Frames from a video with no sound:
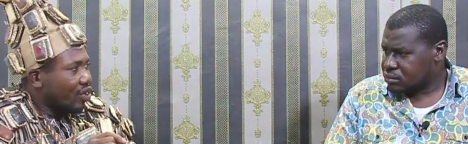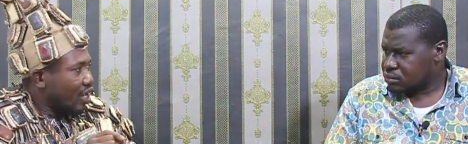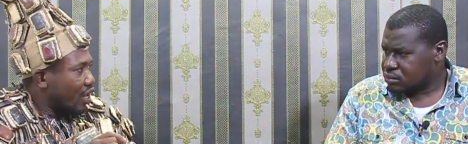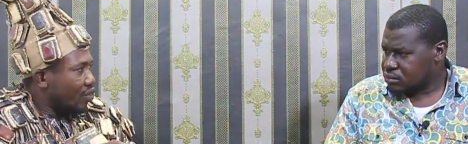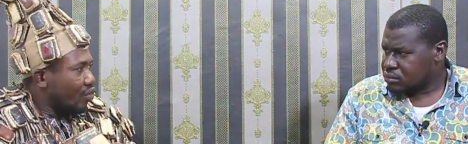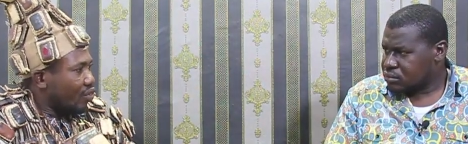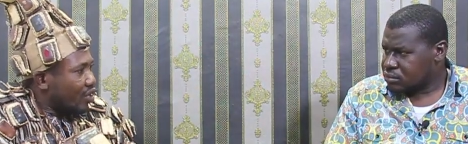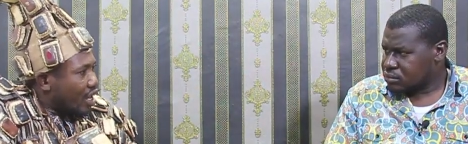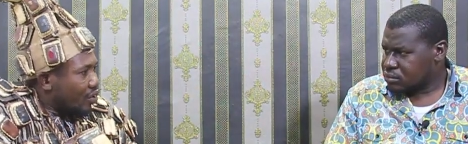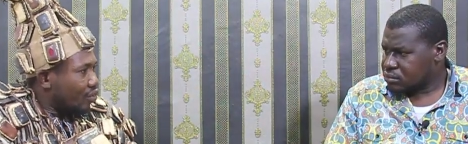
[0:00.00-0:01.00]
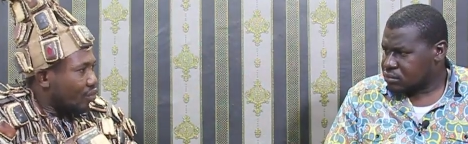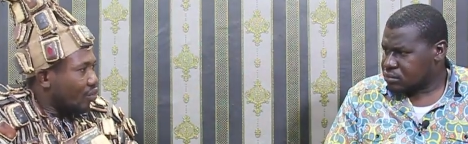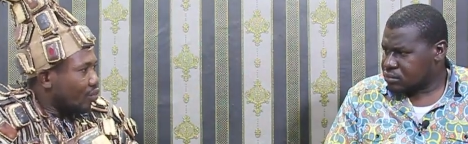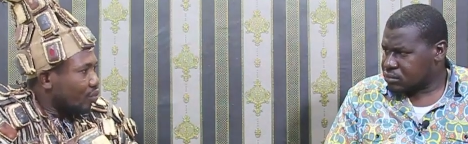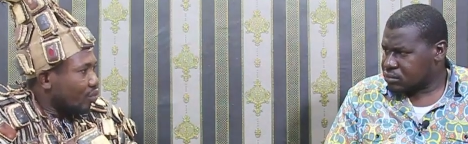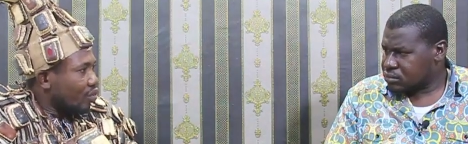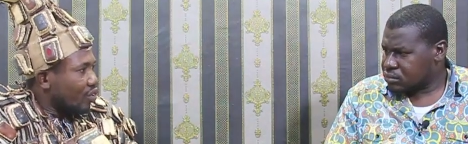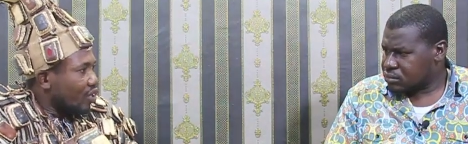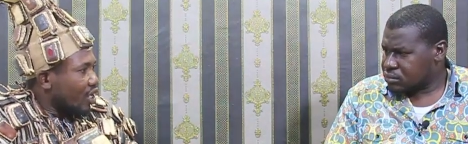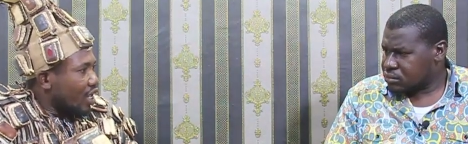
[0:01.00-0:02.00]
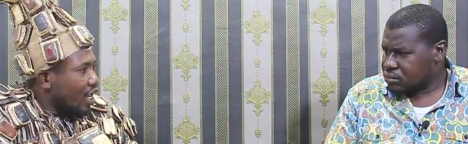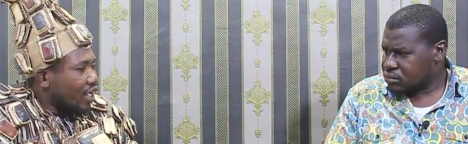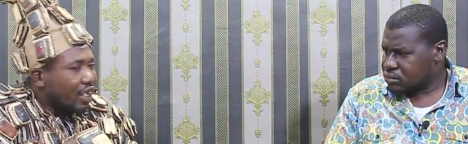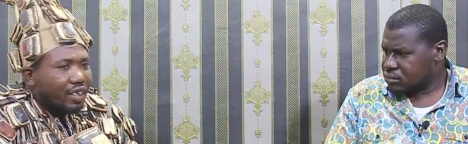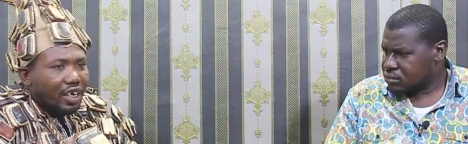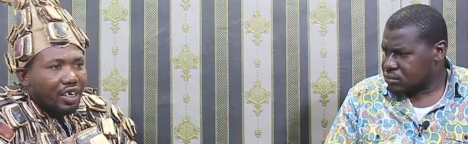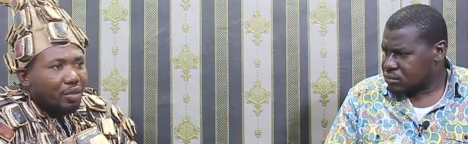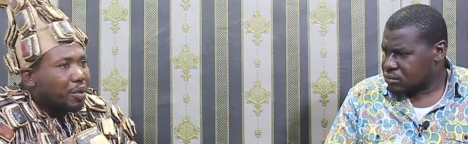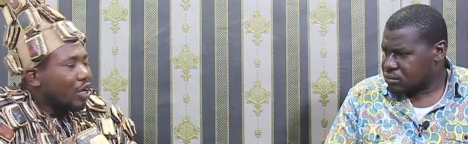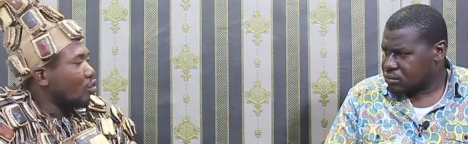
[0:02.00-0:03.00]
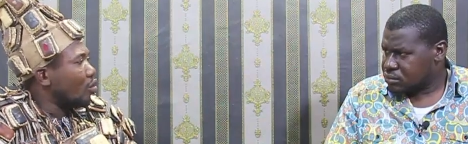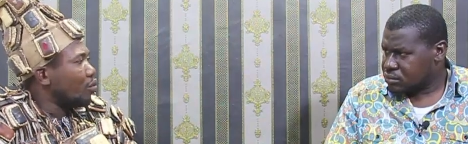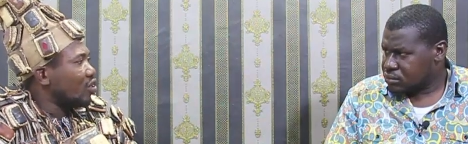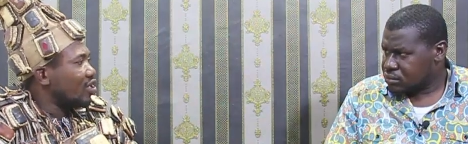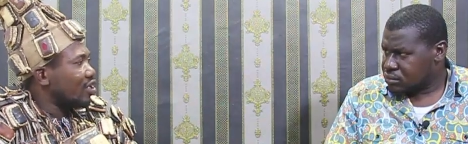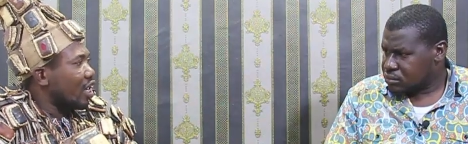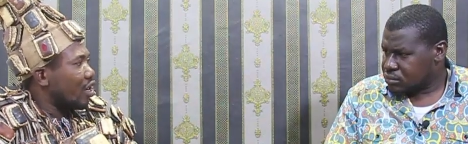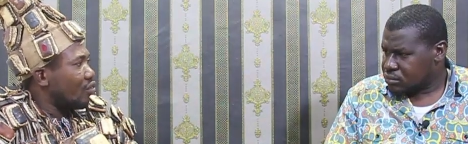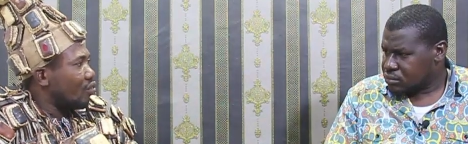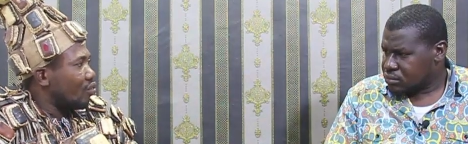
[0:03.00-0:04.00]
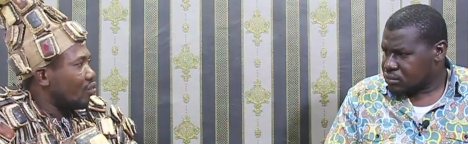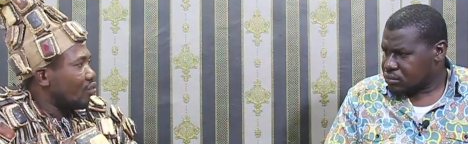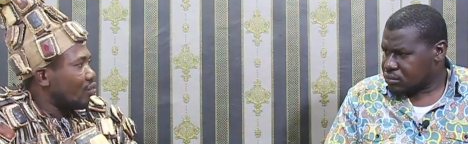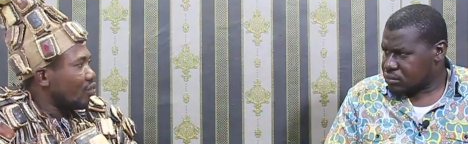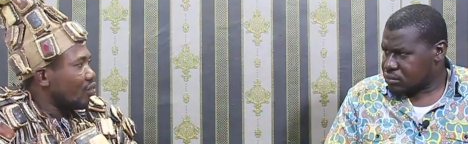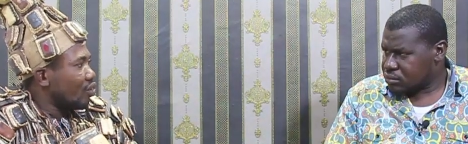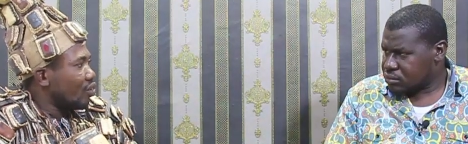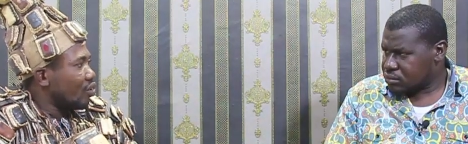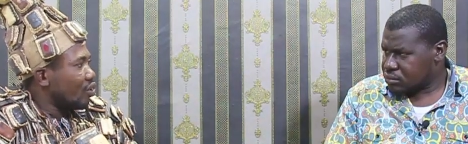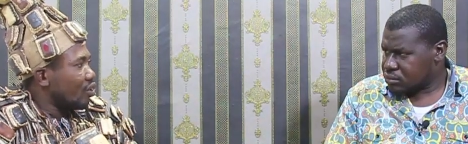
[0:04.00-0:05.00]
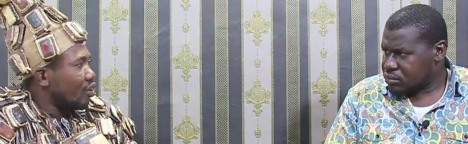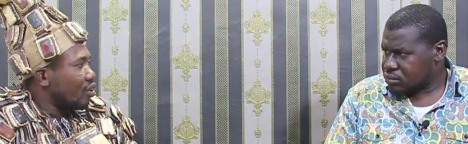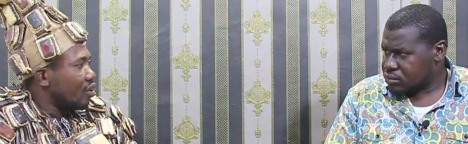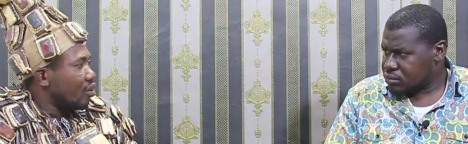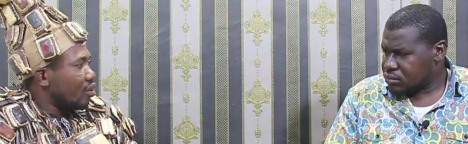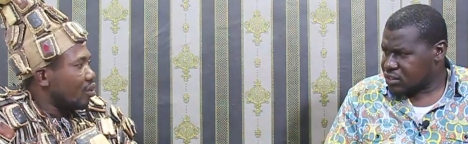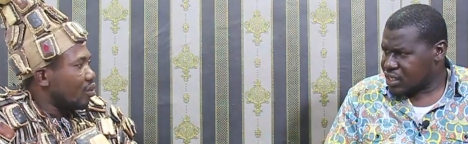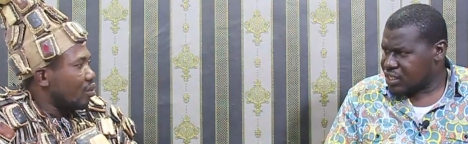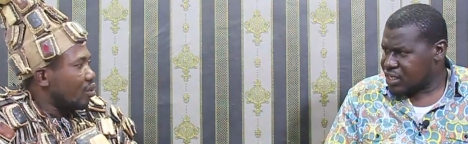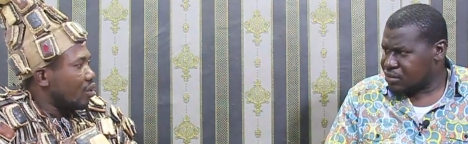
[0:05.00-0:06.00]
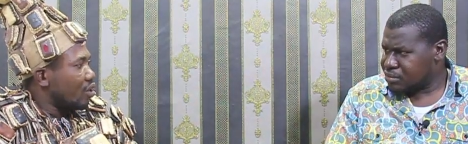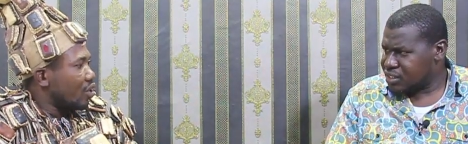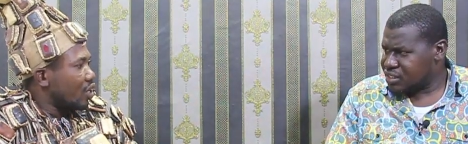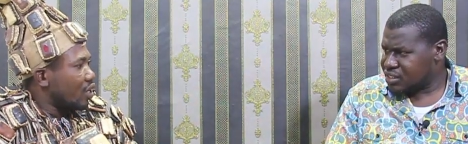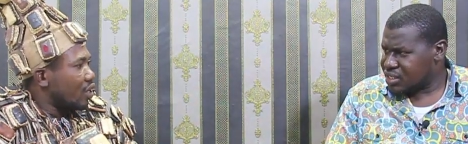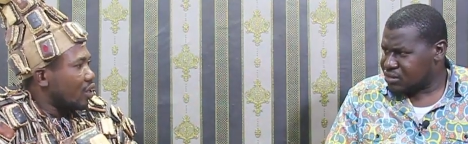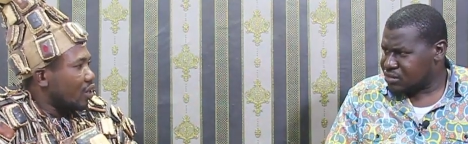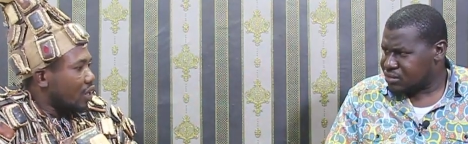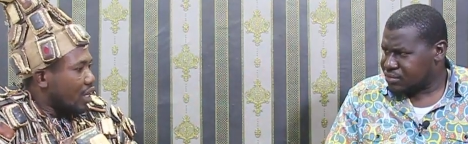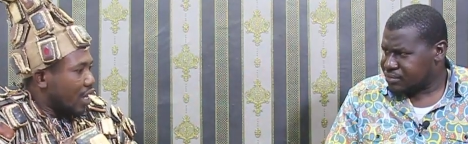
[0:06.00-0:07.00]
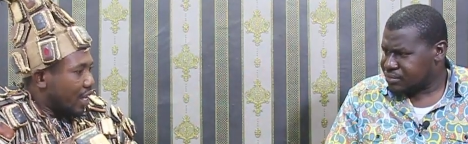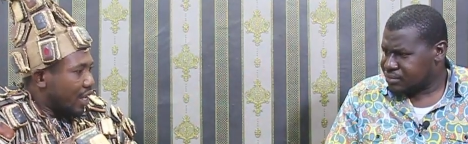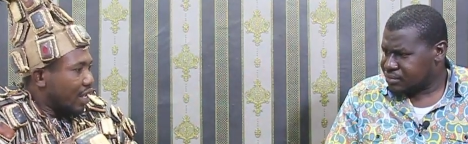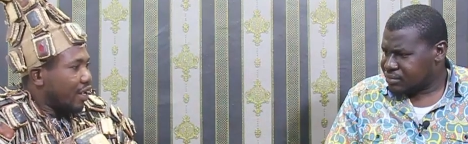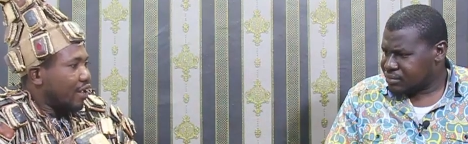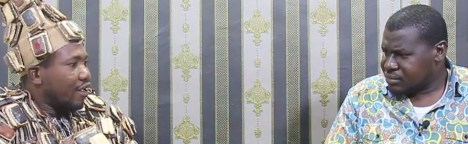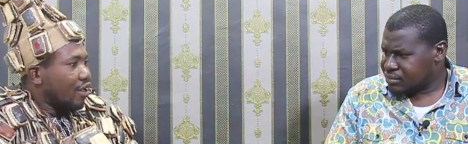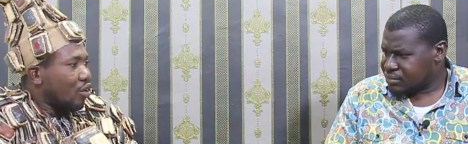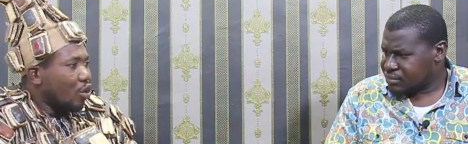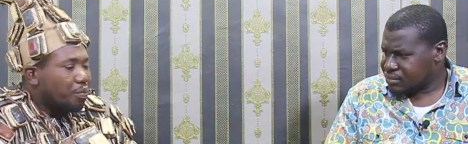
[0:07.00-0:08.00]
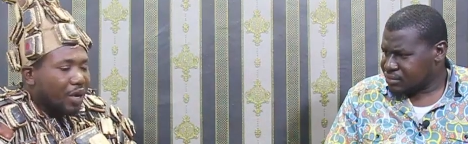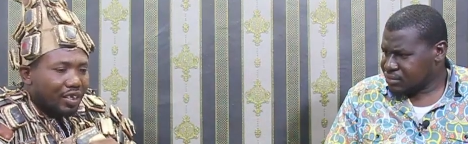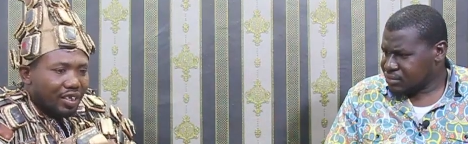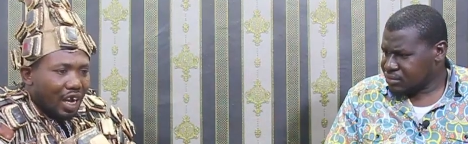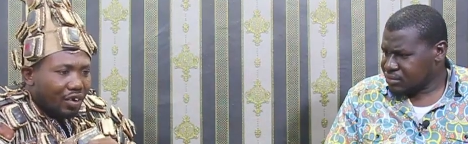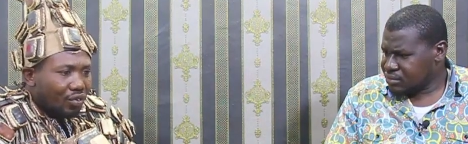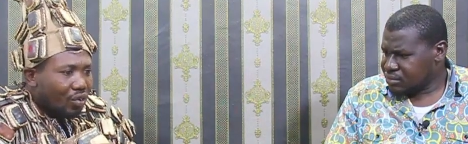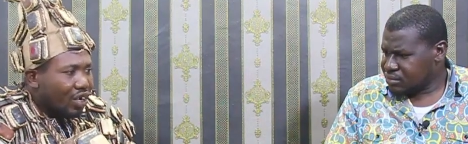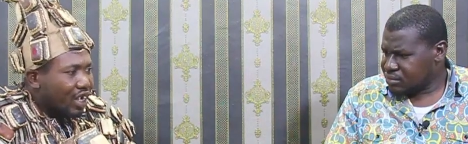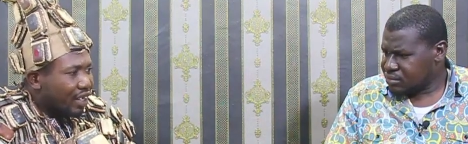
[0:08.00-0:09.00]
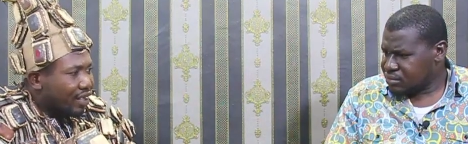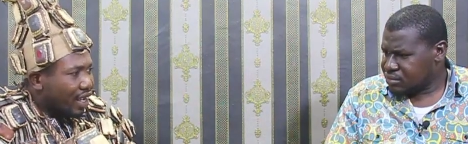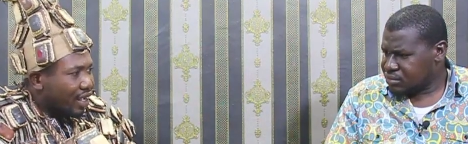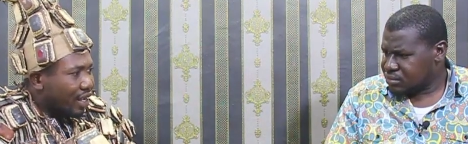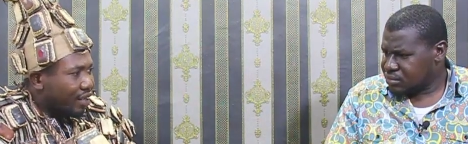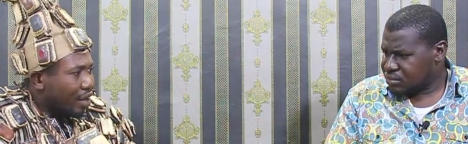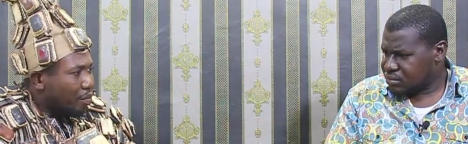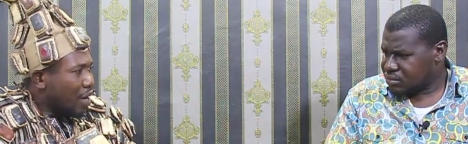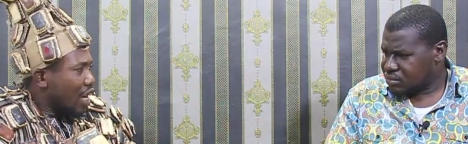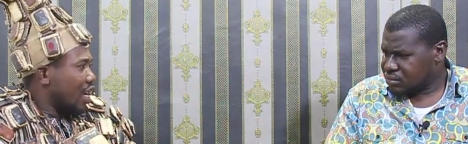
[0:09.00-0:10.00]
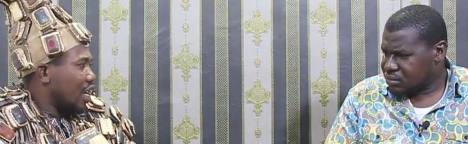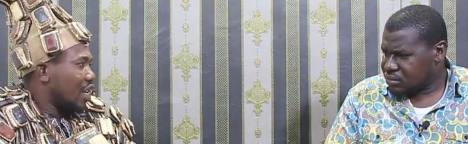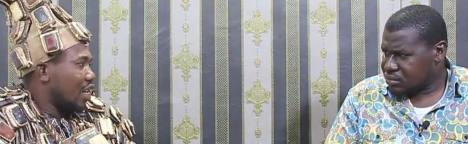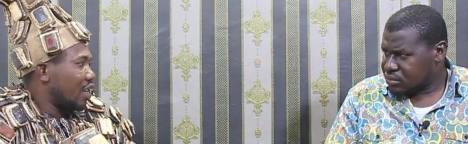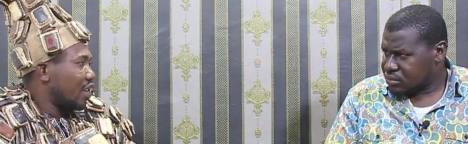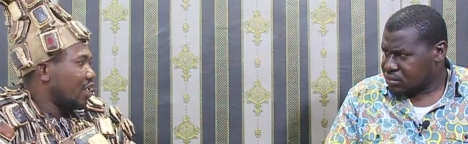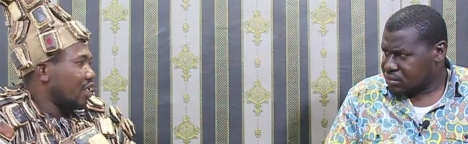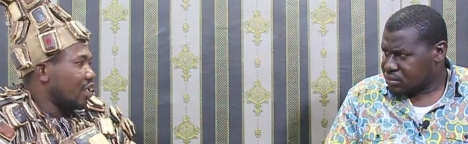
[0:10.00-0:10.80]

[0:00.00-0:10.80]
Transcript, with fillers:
Speaker 1: Scadro, Scadro. And yes, and Nipper normal this card drew. Nadia
Speaker 2: normal this card drew.
Speaker 1: Aha. Opes Cadron, Cassan, Cassapa.